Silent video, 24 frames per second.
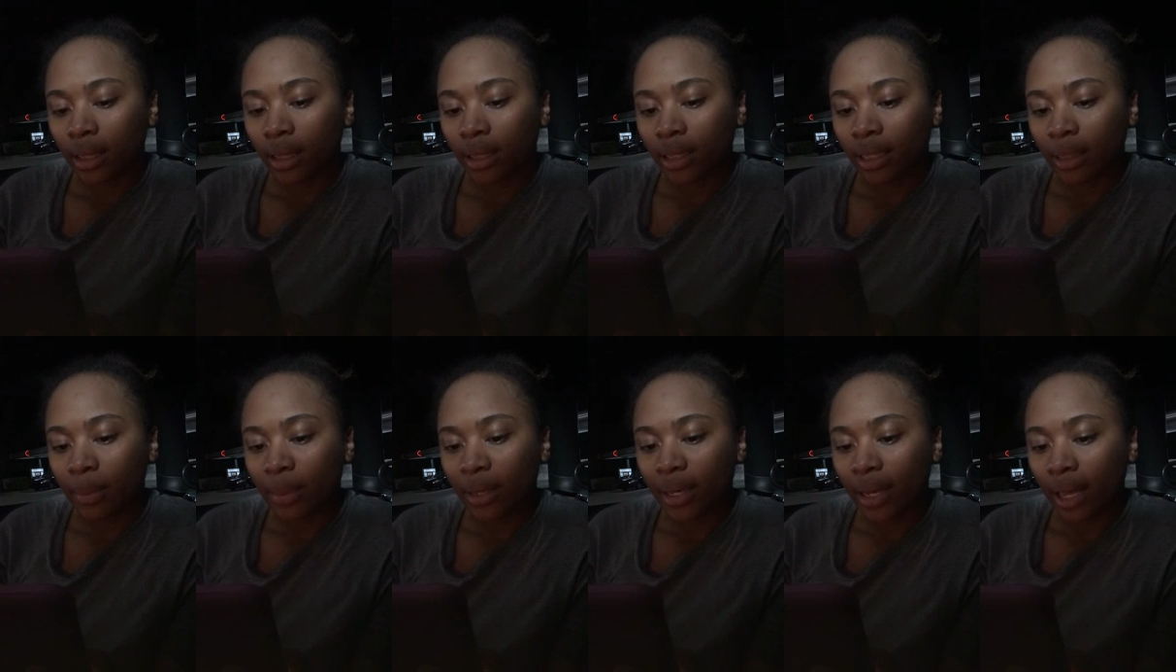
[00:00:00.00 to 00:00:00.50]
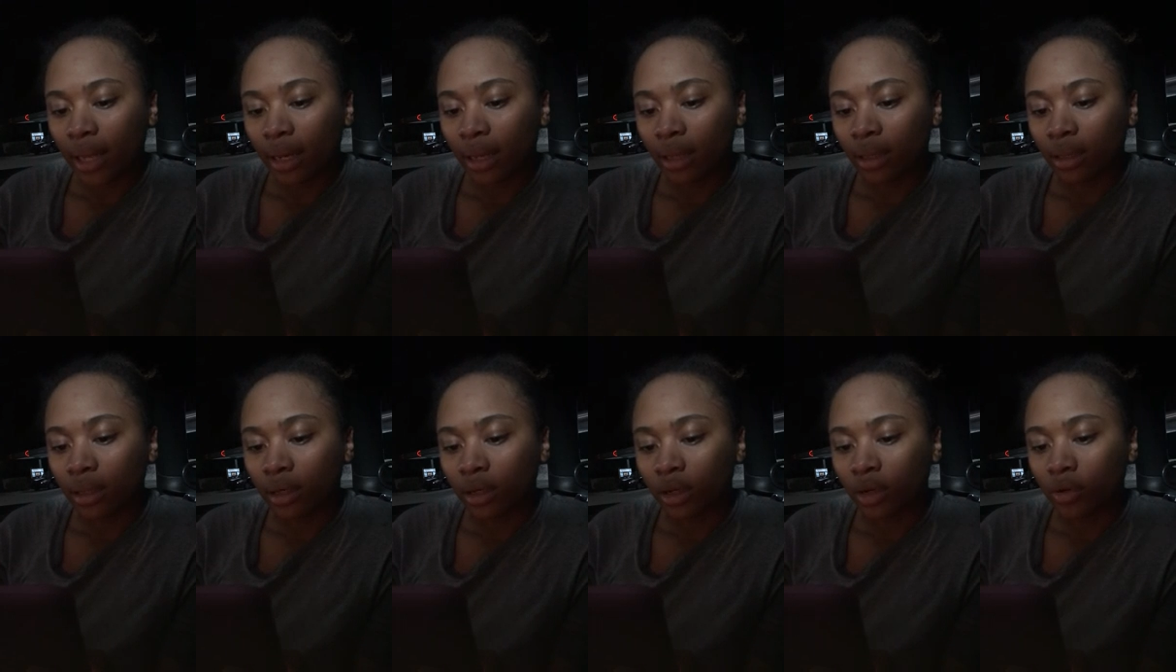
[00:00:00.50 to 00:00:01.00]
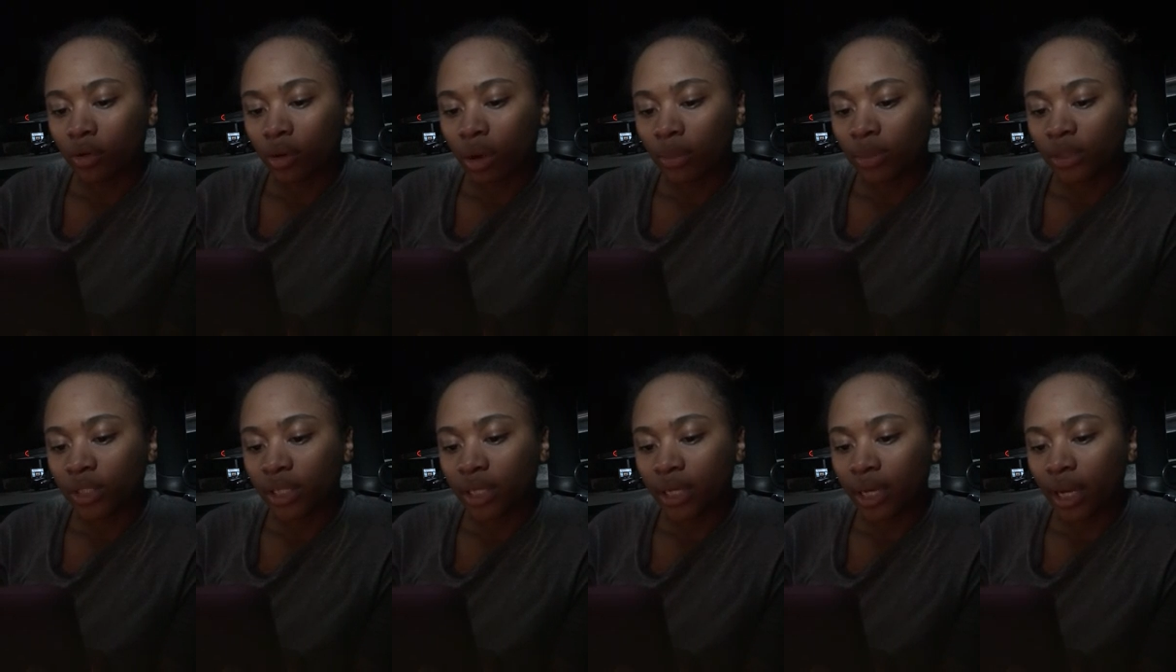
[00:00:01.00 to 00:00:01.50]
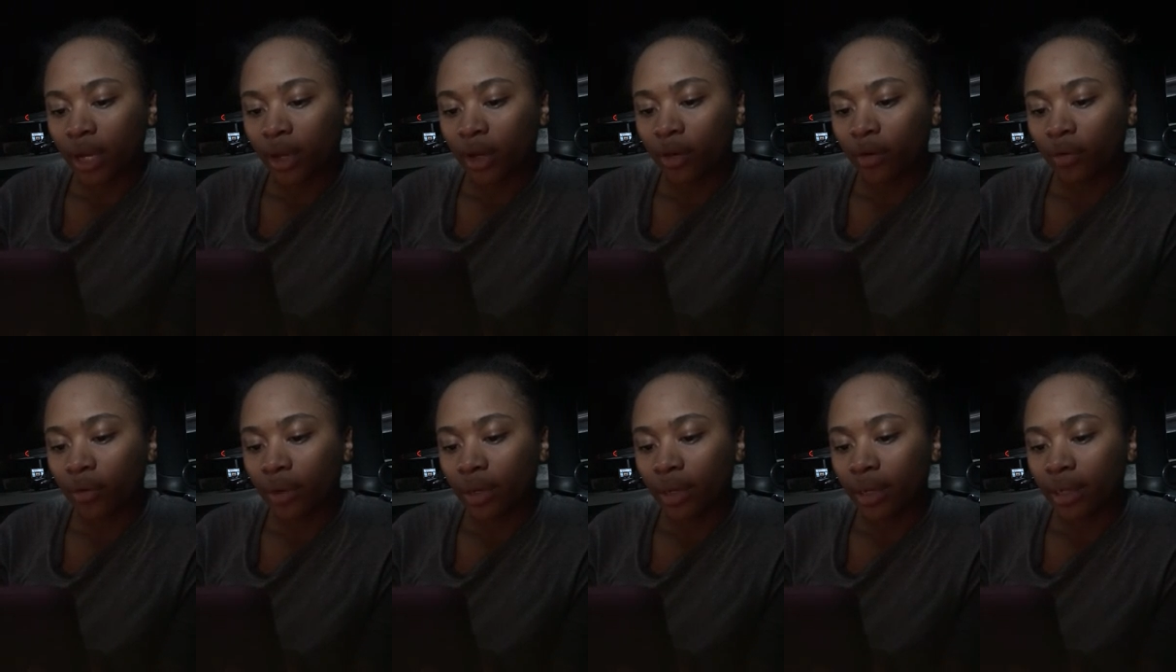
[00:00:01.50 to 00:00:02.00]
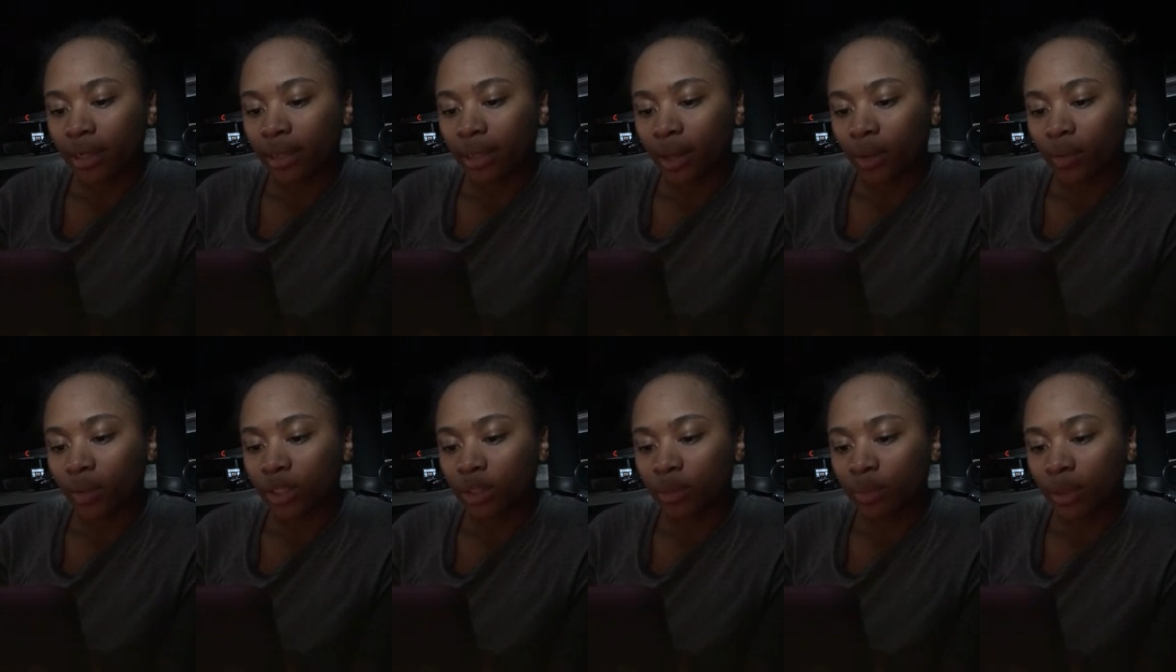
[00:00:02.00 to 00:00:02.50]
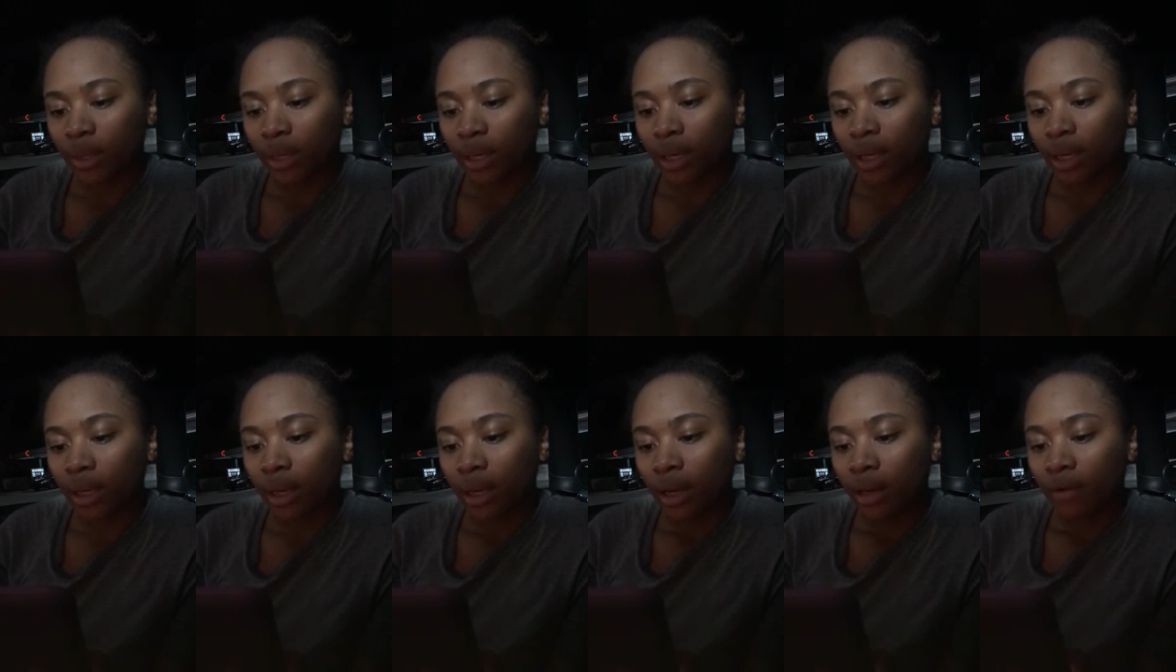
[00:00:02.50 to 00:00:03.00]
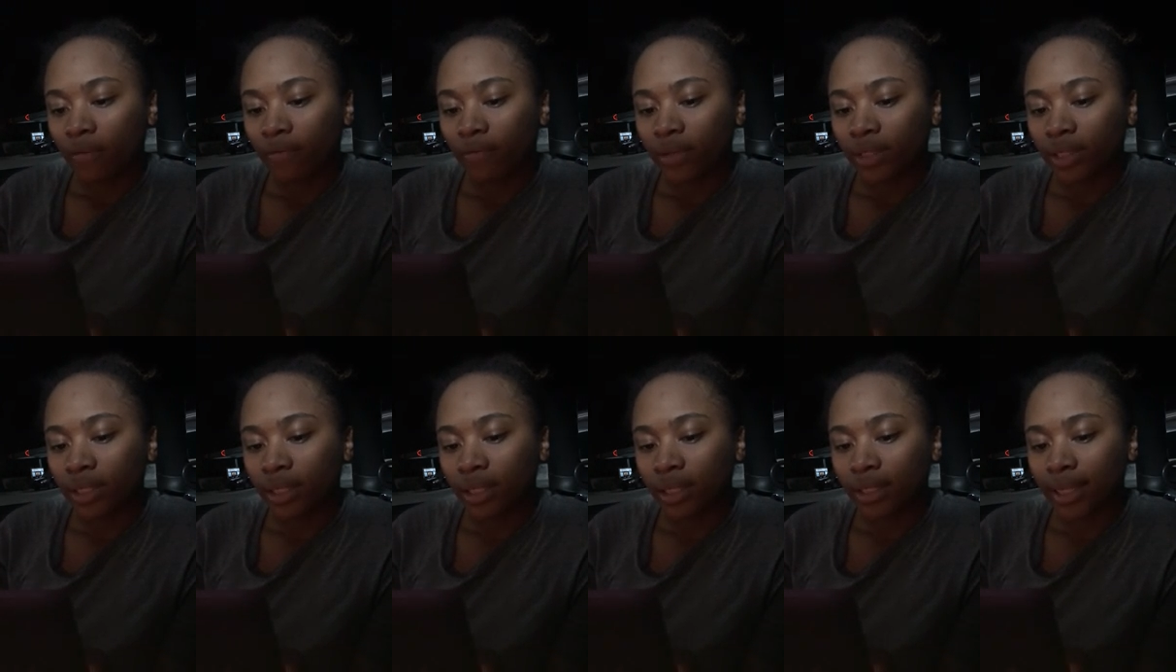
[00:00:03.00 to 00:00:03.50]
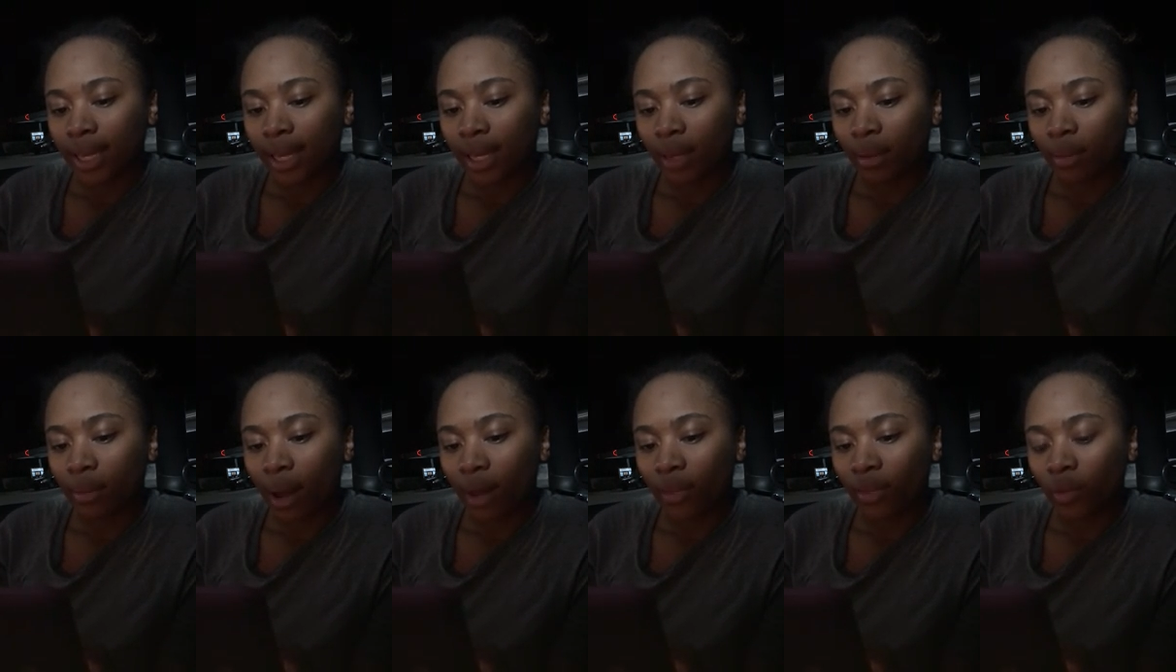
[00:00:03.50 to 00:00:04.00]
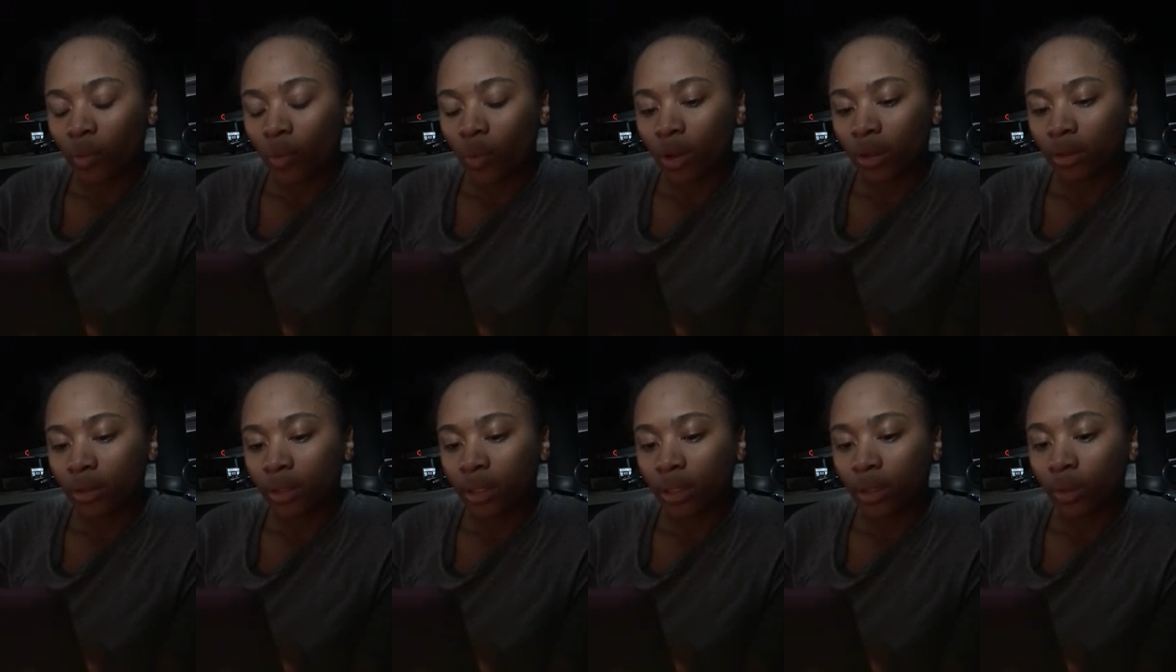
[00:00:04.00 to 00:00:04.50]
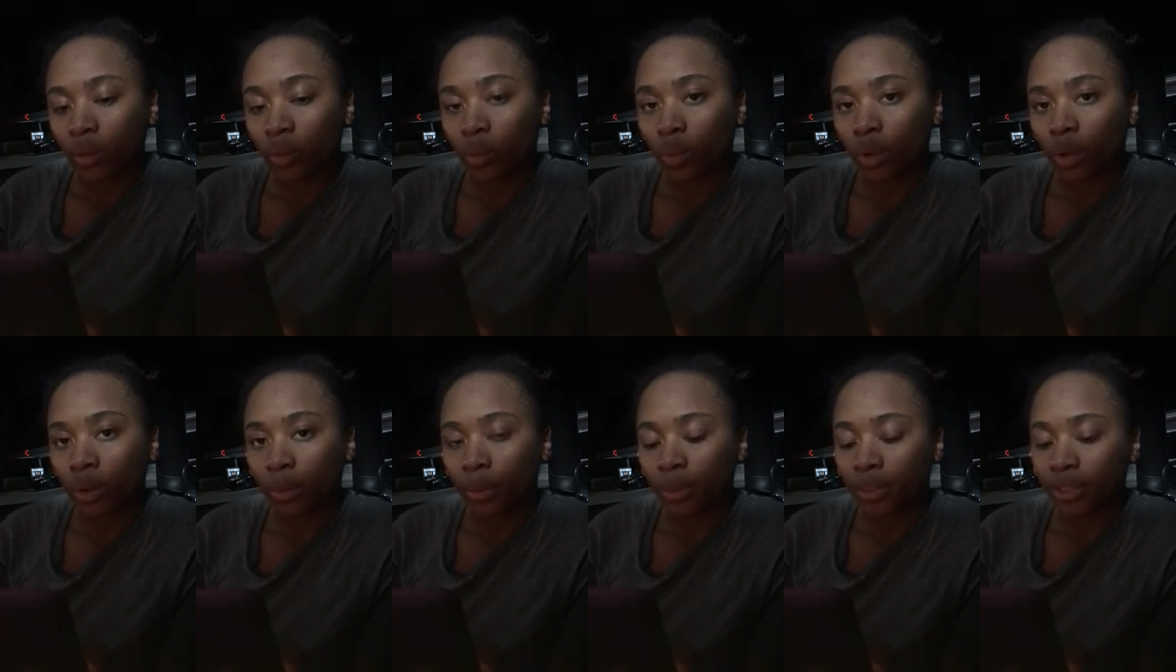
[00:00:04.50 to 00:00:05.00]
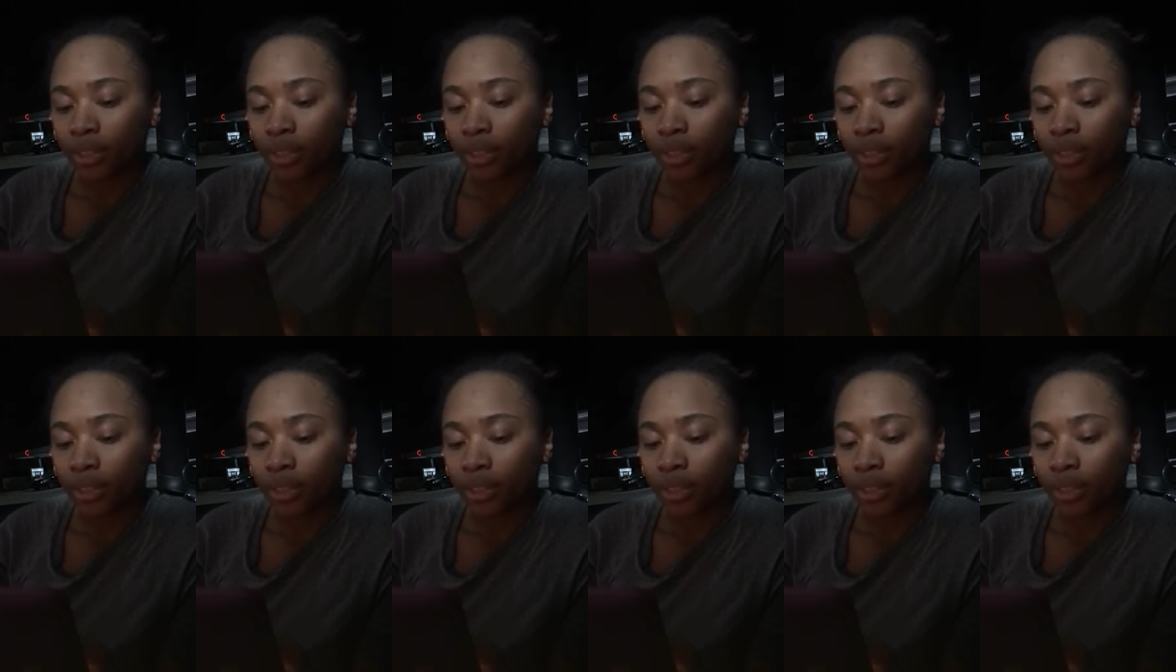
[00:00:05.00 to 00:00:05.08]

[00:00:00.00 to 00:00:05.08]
eliminating the corruption and greed that was being facilitated by the wealthy 1%.